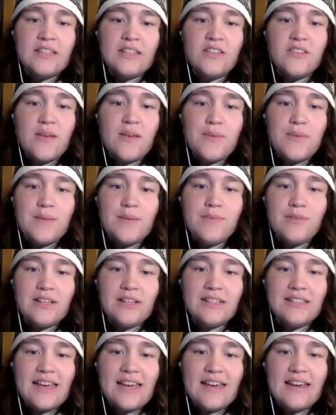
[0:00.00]
So that people
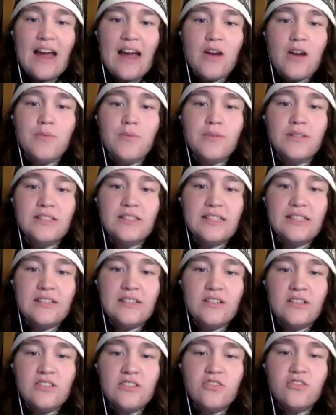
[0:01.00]
can take our
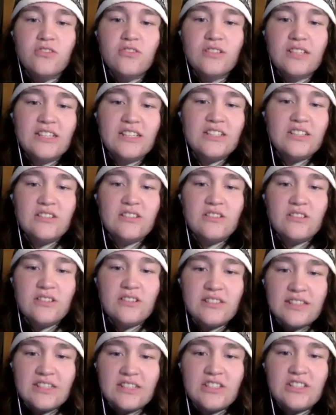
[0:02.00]
pristine
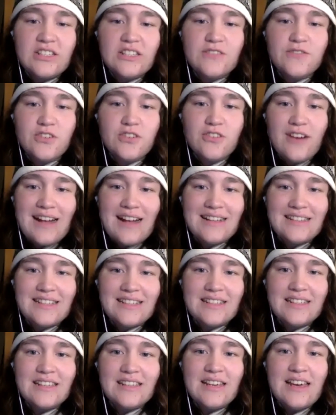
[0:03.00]
conditions for
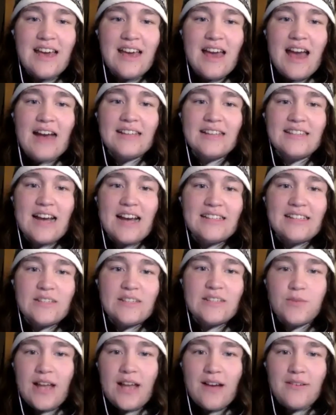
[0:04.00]
granted, as I
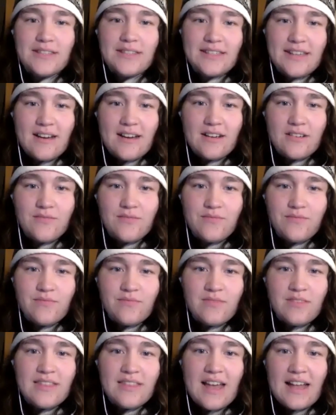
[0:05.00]
did when I was young.
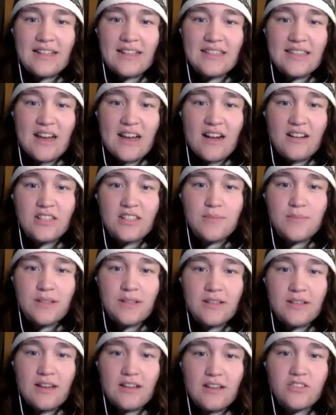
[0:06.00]
That is the
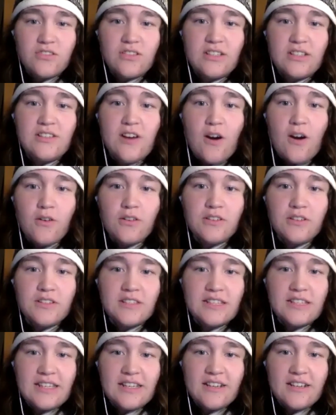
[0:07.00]
ultimate luxury, total
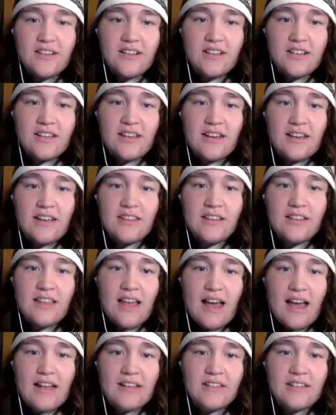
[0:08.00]
security in the
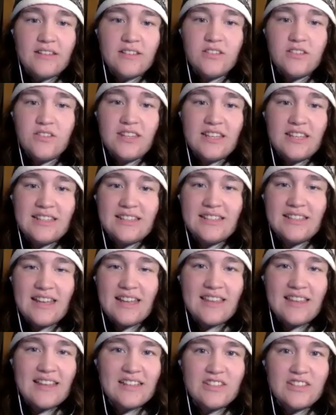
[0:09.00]
land to the
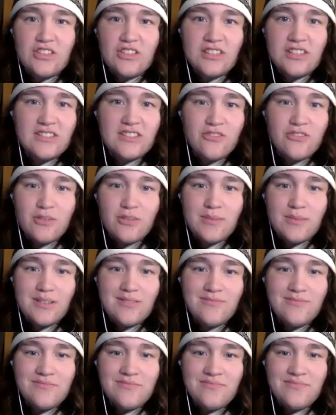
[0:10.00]
extent that it's just
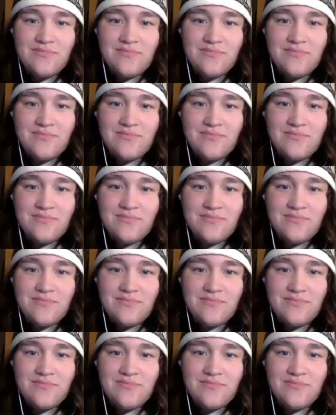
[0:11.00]
normal.